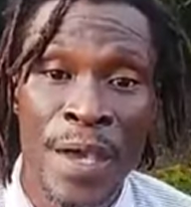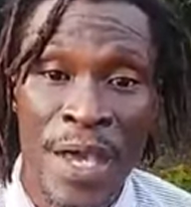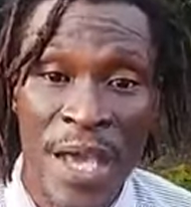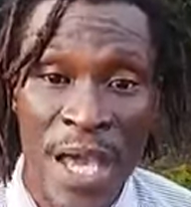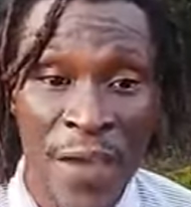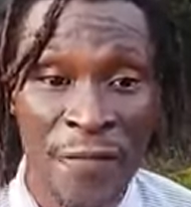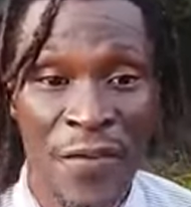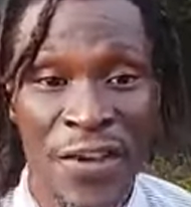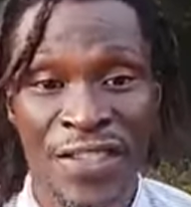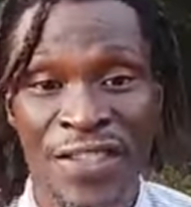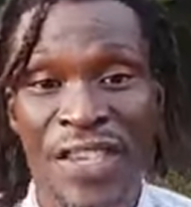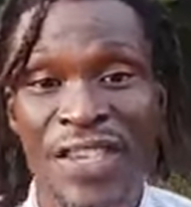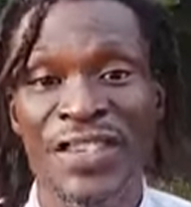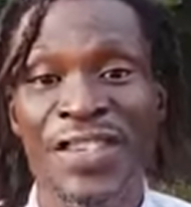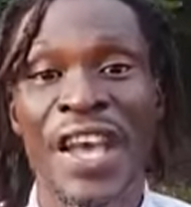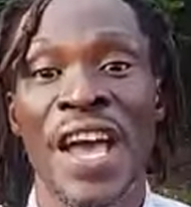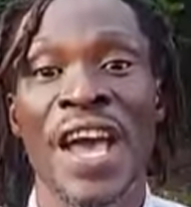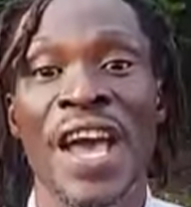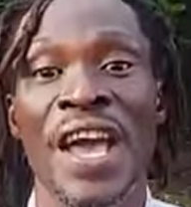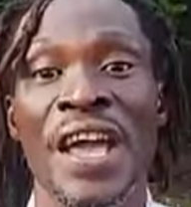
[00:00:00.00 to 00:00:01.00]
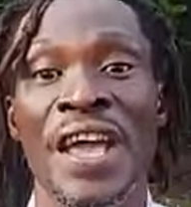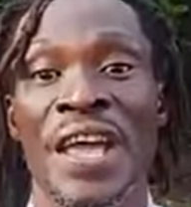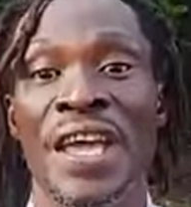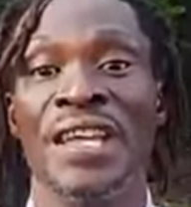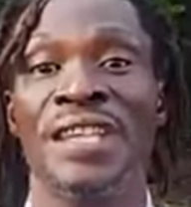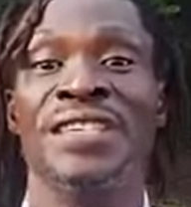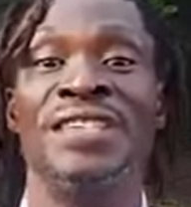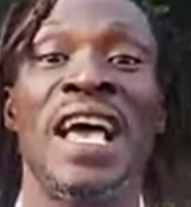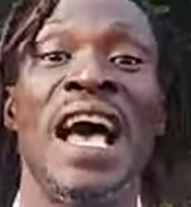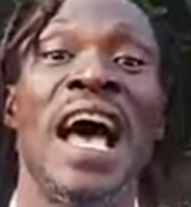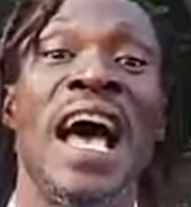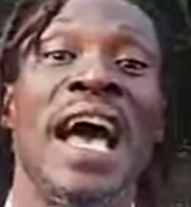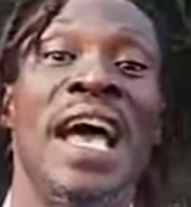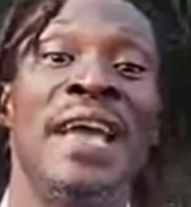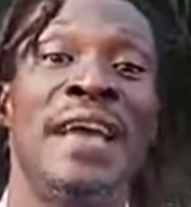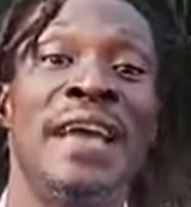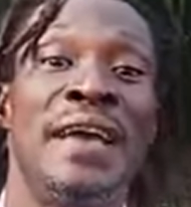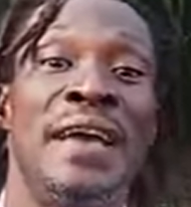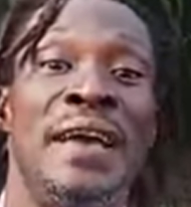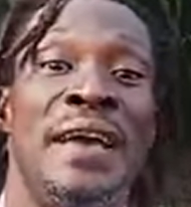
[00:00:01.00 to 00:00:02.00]
If you see say
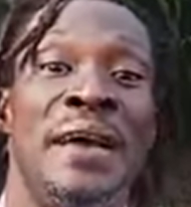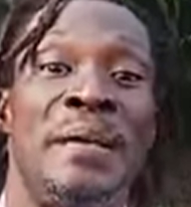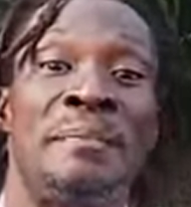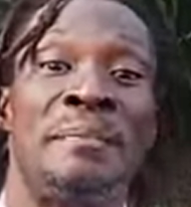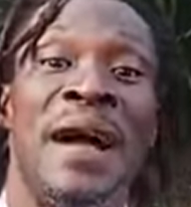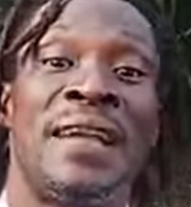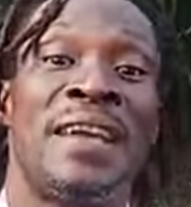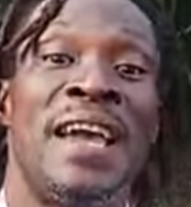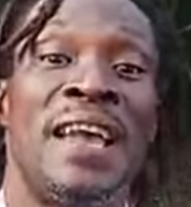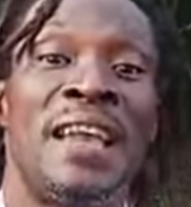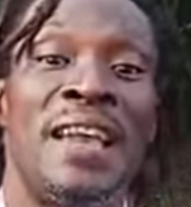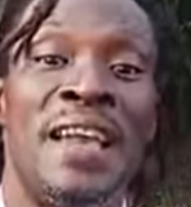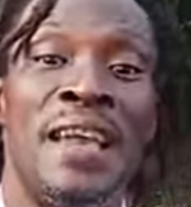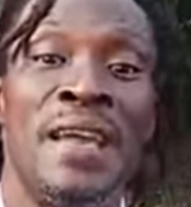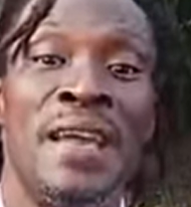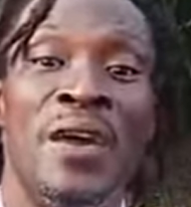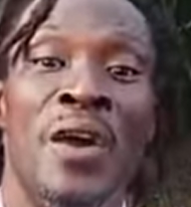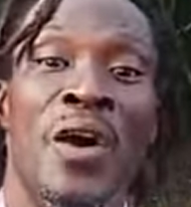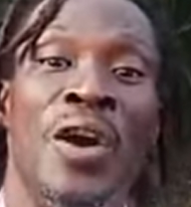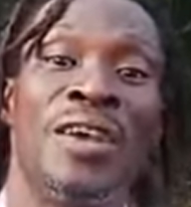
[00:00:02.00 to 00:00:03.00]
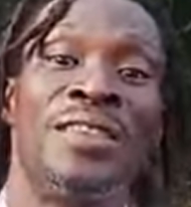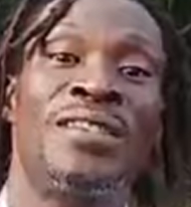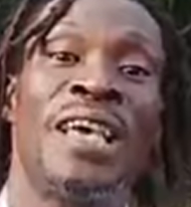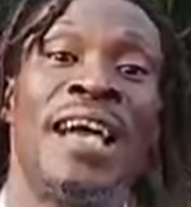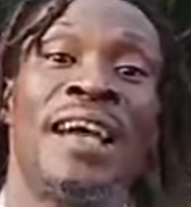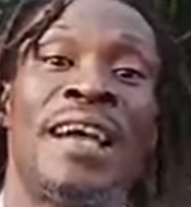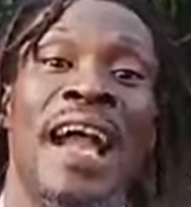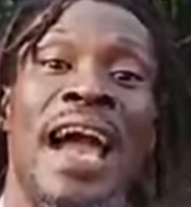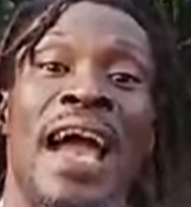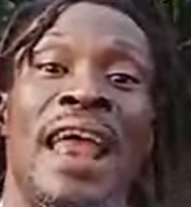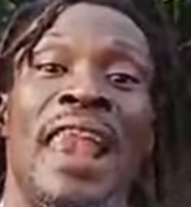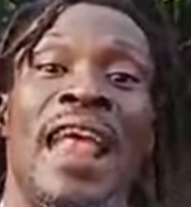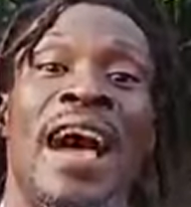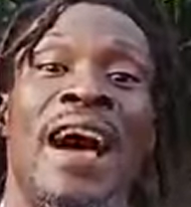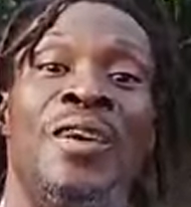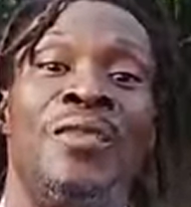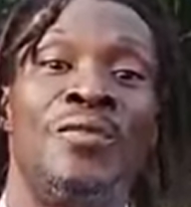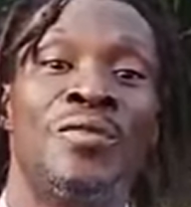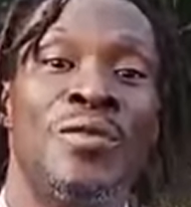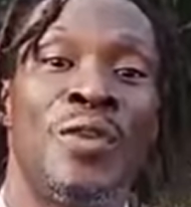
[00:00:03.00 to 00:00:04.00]
inside Makeni or inside
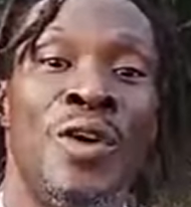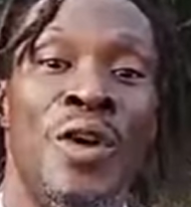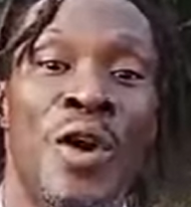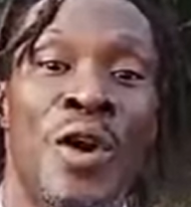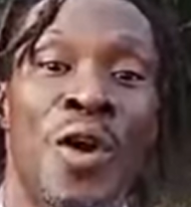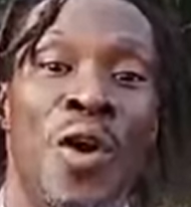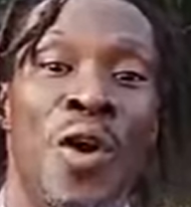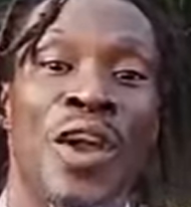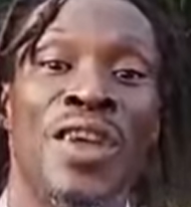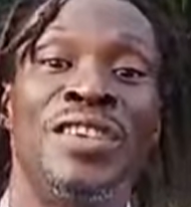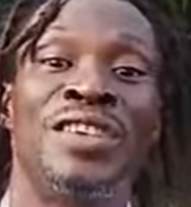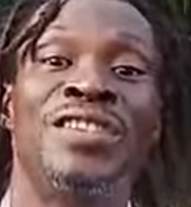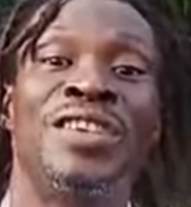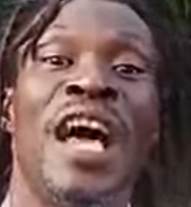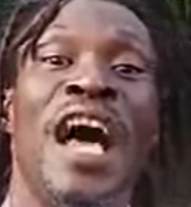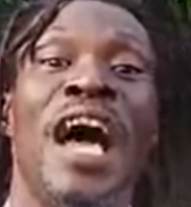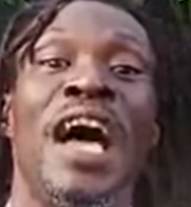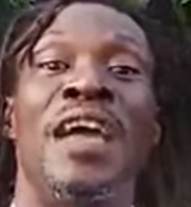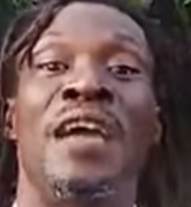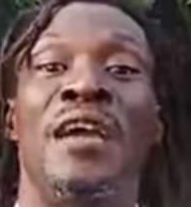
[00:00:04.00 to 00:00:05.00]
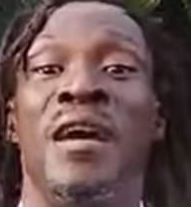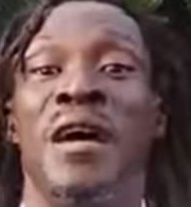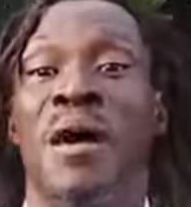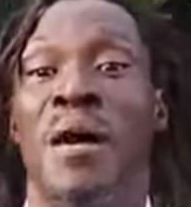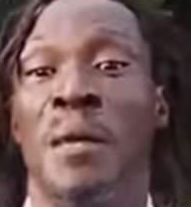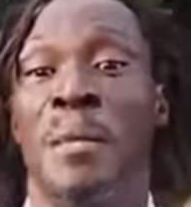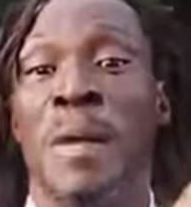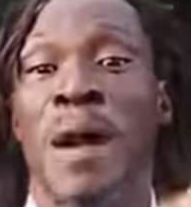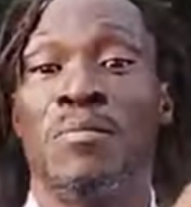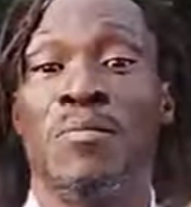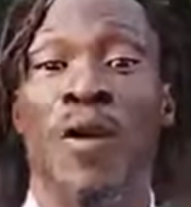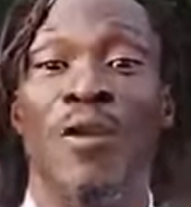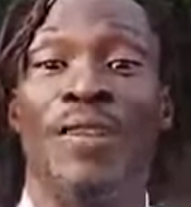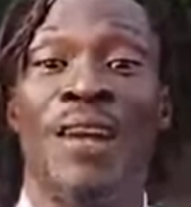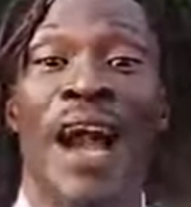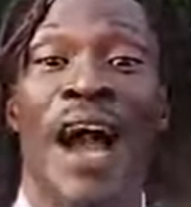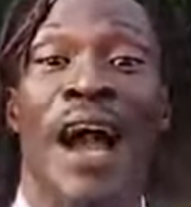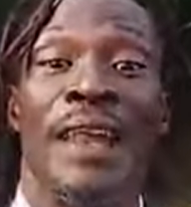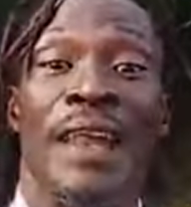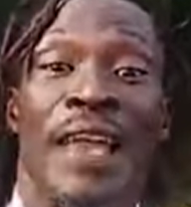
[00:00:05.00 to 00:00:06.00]
Kailahun or inside
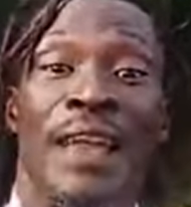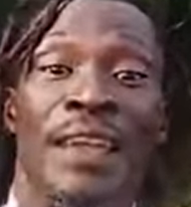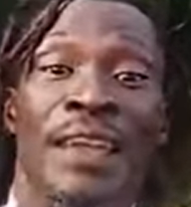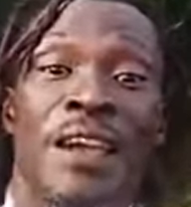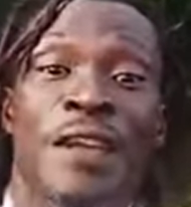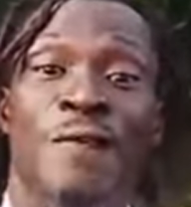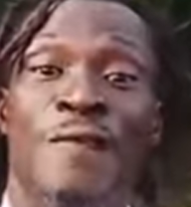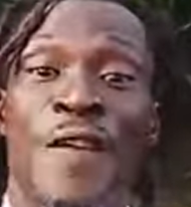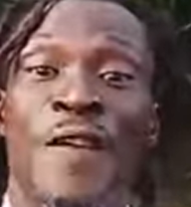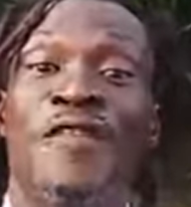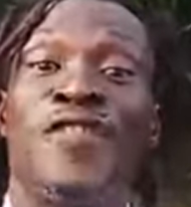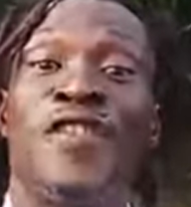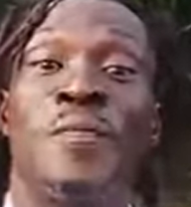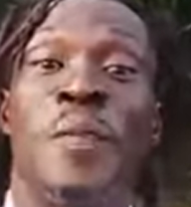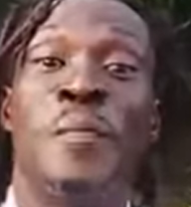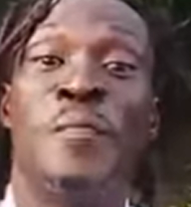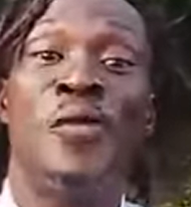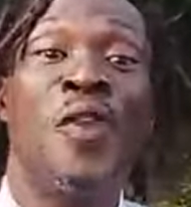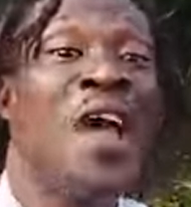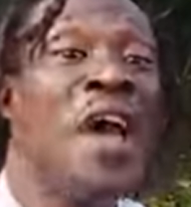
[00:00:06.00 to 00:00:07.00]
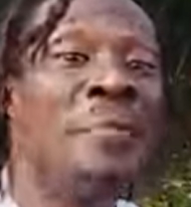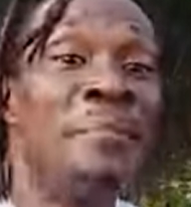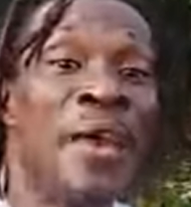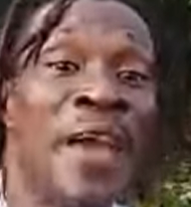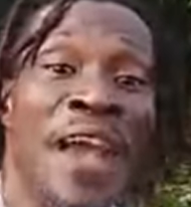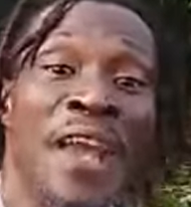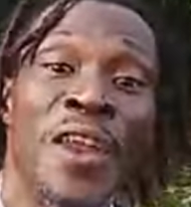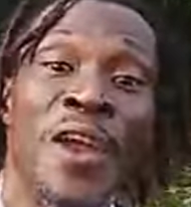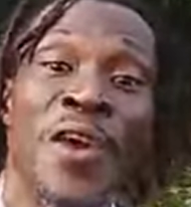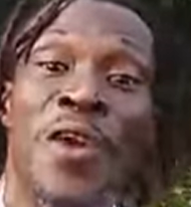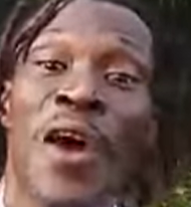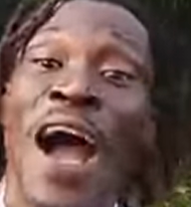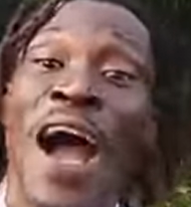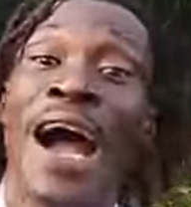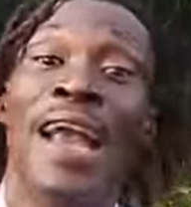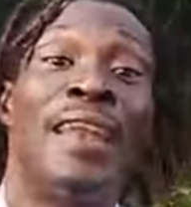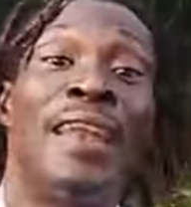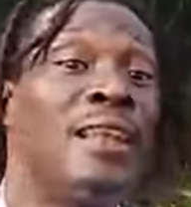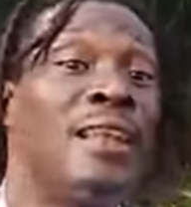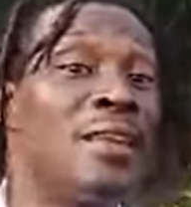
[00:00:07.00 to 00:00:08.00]
Magburaka and kill 50 people there, and not go
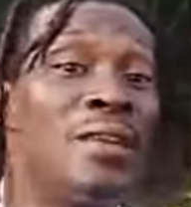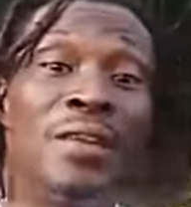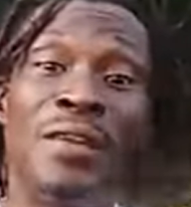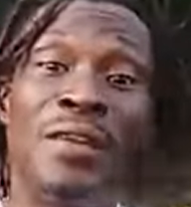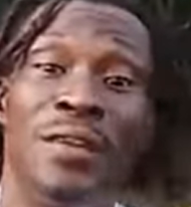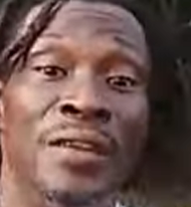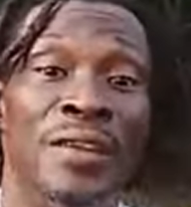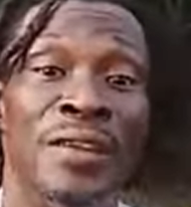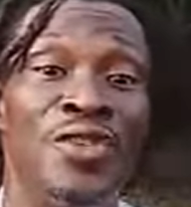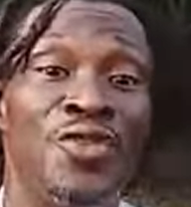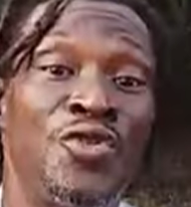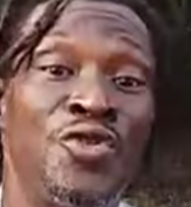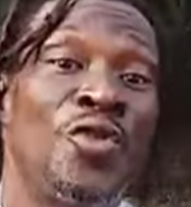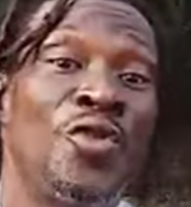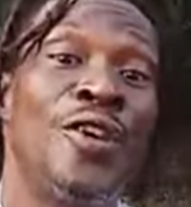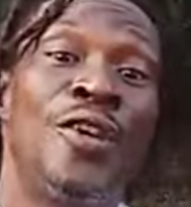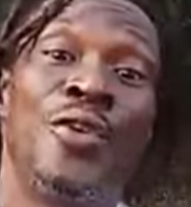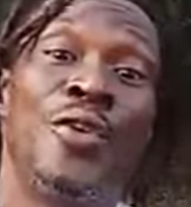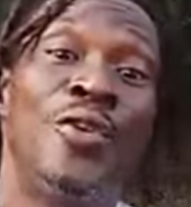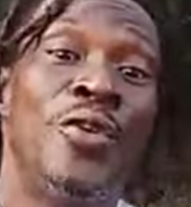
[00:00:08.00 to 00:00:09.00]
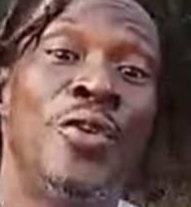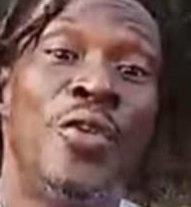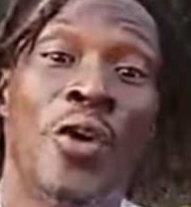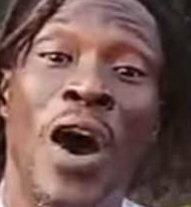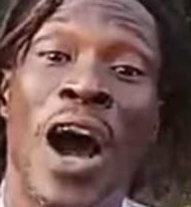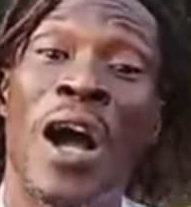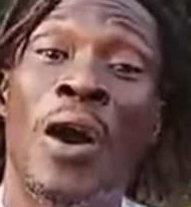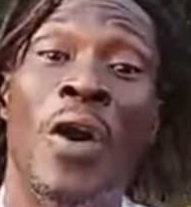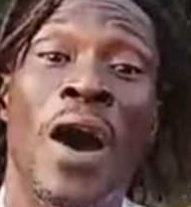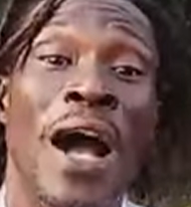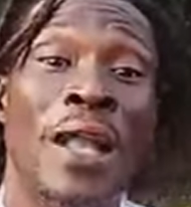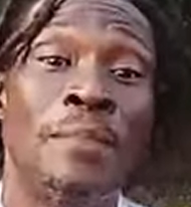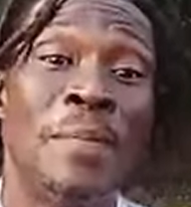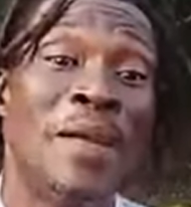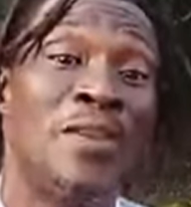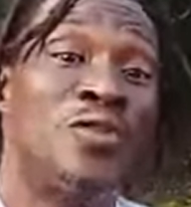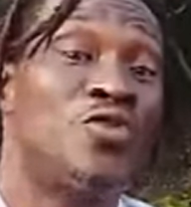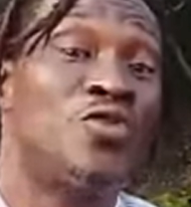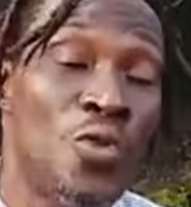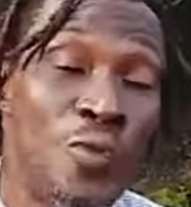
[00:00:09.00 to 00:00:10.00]
add the story or, oh, or, add
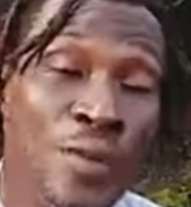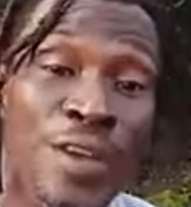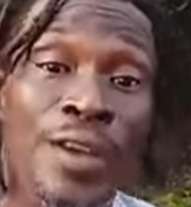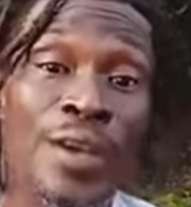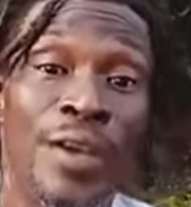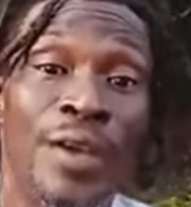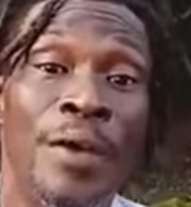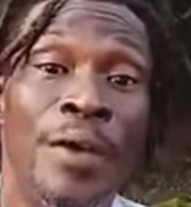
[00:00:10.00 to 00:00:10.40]
bad story.